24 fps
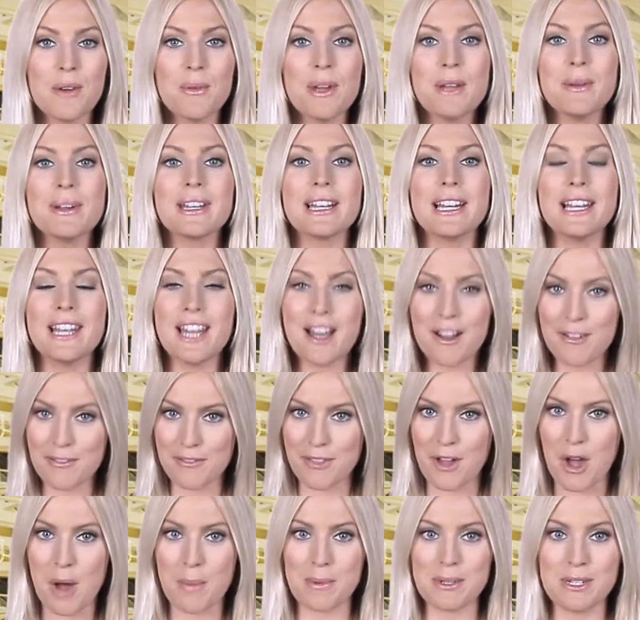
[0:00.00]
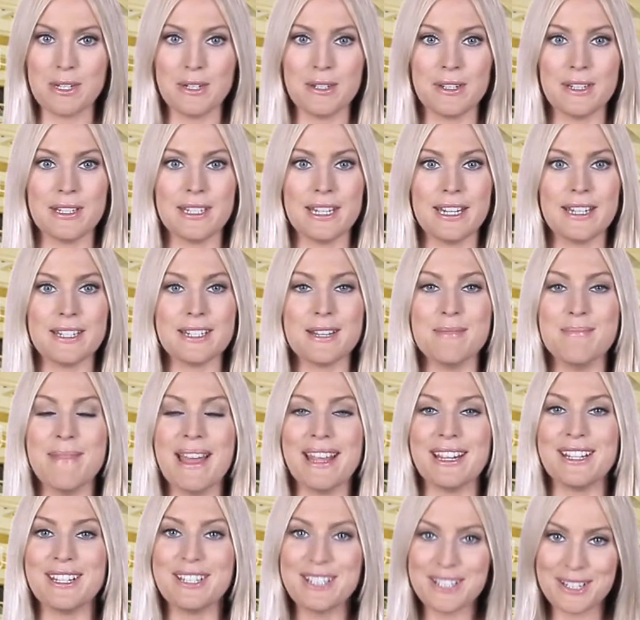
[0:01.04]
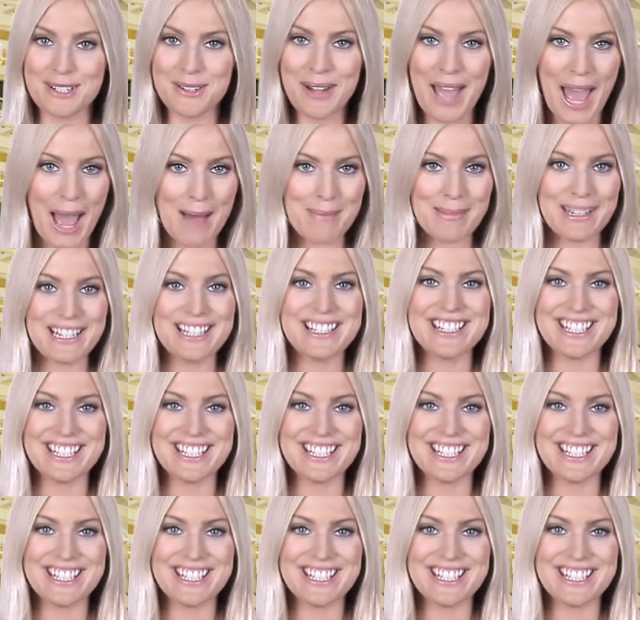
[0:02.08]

We would love the opportunity to make you happy